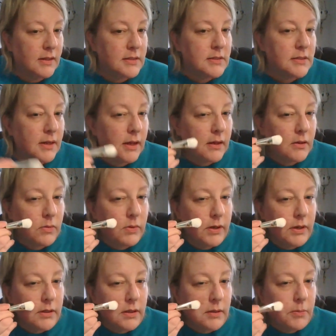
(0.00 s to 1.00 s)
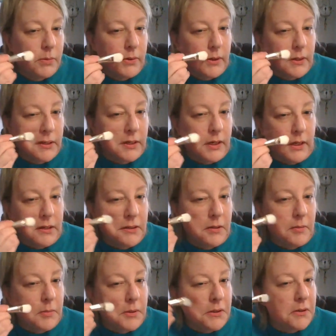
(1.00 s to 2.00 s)
it's not quite like putting it on
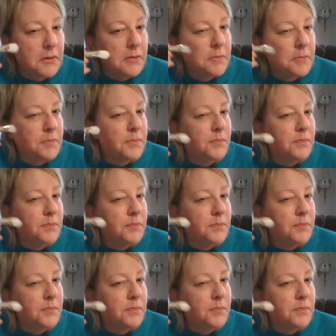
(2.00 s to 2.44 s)
in a mirror.